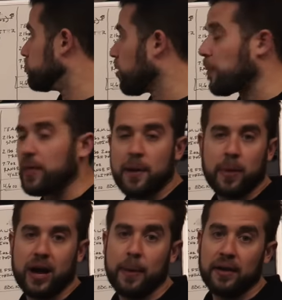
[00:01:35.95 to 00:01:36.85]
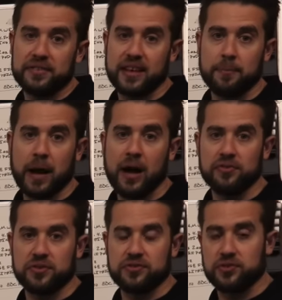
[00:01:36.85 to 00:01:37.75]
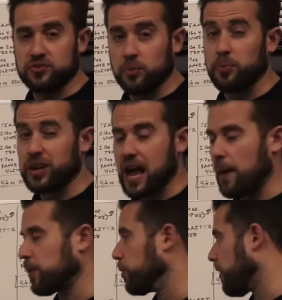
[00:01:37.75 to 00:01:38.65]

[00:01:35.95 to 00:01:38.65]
dropped that by about 10 pounds this year, so I'm pretty happy